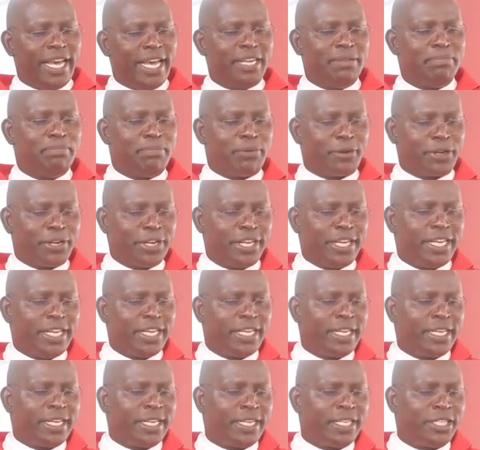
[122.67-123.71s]
and
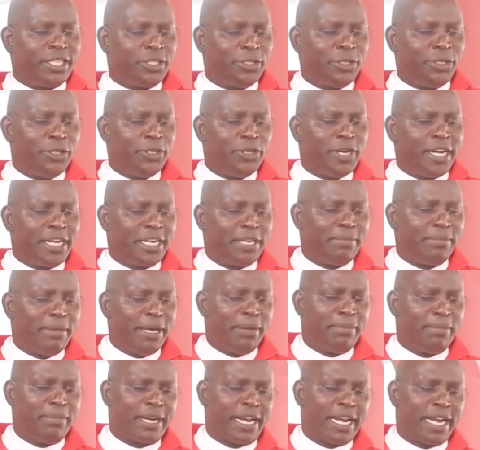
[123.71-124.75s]
bring to your
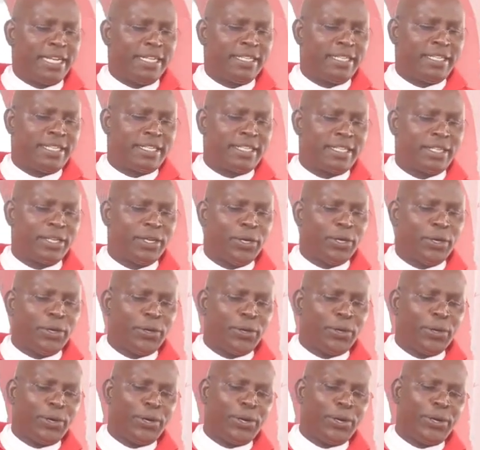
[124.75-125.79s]
remembrance
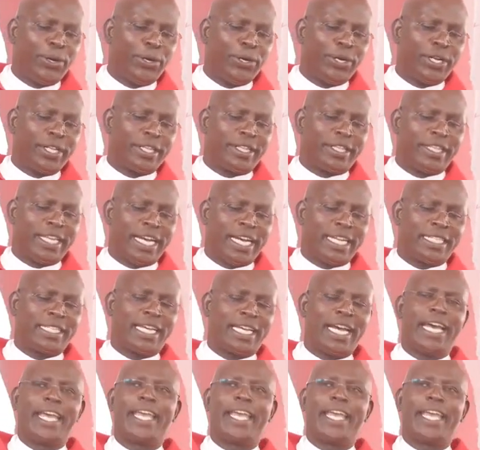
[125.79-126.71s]
all that